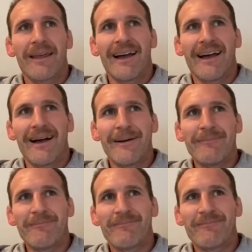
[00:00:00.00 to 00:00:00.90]

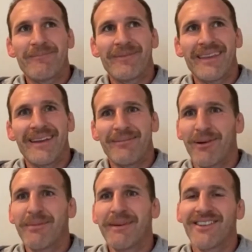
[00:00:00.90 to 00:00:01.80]
it
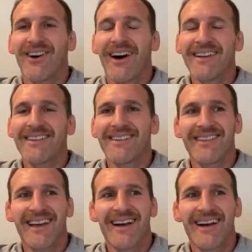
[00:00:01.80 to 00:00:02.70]
probably just
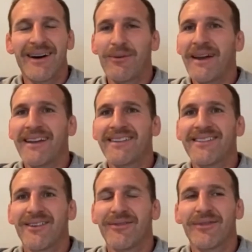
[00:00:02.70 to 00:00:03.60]
heightens our
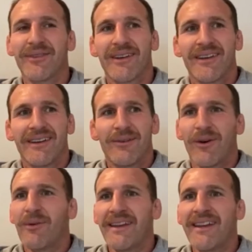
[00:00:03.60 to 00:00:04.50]
awareness of
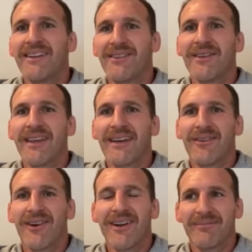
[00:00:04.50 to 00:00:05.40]
what we need to do to get
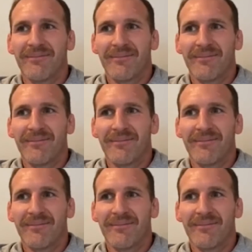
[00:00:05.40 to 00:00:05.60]
right.